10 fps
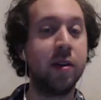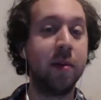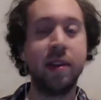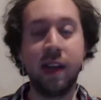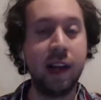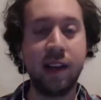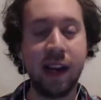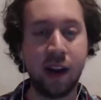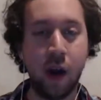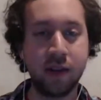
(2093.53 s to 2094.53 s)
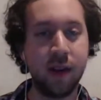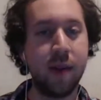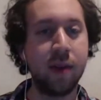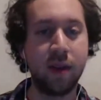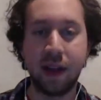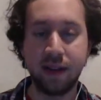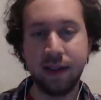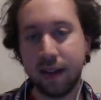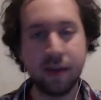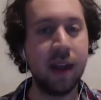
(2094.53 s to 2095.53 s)
so it didn't cost them though, so
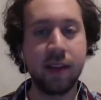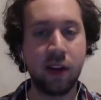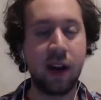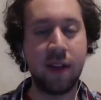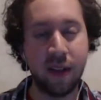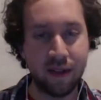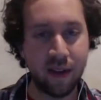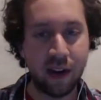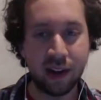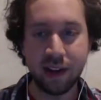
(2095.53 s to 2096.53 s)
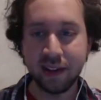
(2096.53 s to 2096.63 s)
that's good at the very least.